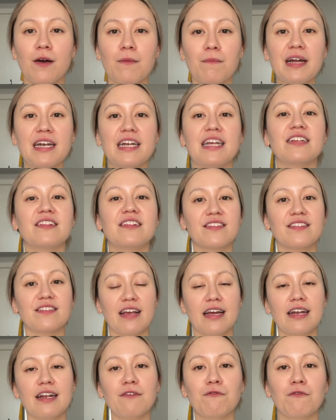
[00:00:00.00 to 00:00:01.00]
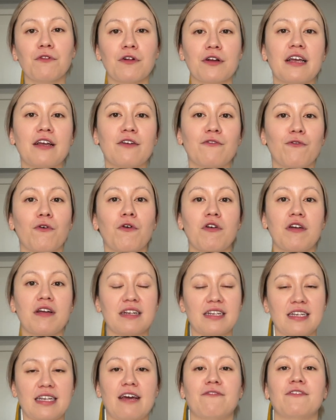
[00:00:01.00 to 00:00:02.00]
But instead of looking for
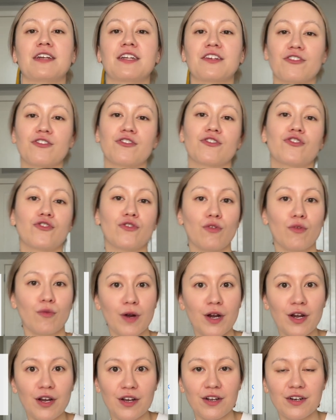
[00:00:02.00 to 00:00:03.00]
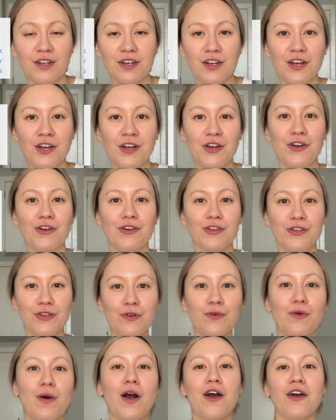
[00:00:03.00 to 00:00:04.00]
definitions to a word,
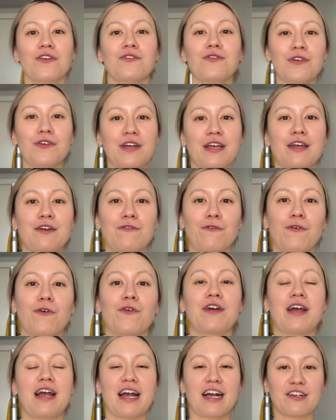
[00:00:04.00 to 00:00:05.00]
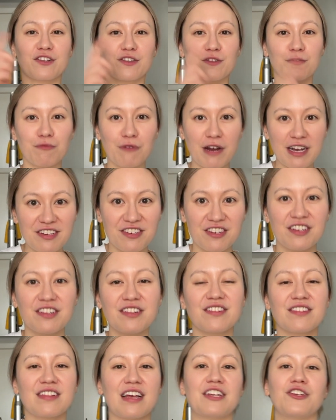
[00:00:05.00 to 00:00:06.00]
you are looking for
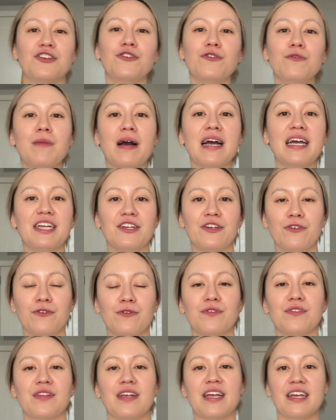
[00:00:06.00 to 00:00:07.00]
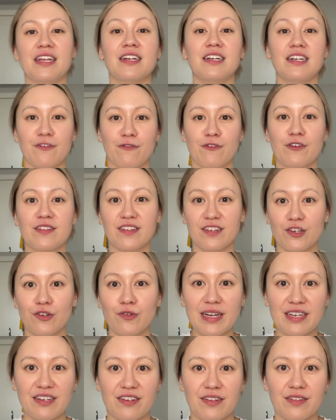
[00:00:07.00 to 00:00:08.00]
expressions that you might use in different
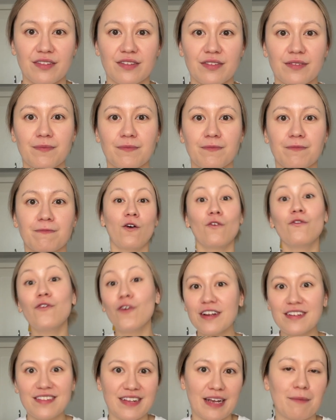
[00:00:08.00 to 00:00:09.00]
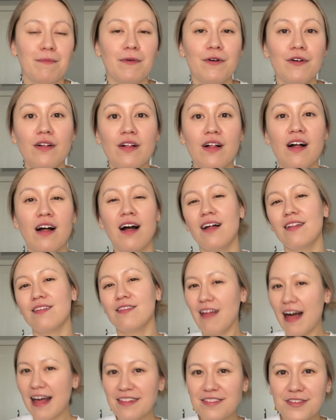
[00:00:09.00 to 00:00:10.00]
situations. For example,
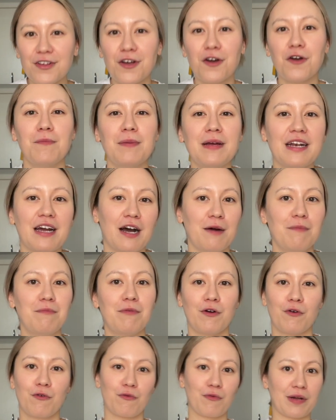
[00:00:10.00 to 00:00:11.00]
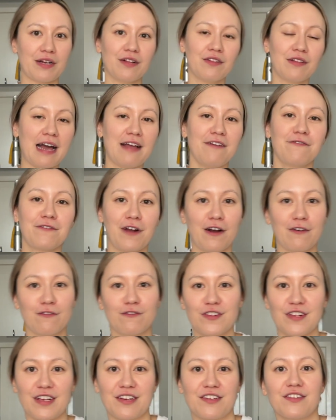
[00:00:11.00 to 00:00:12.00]
let's open up real-life
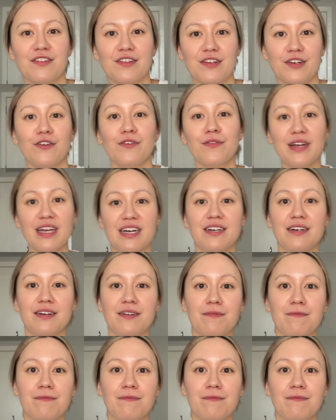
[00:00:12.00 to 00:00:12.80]
conversations in Korean.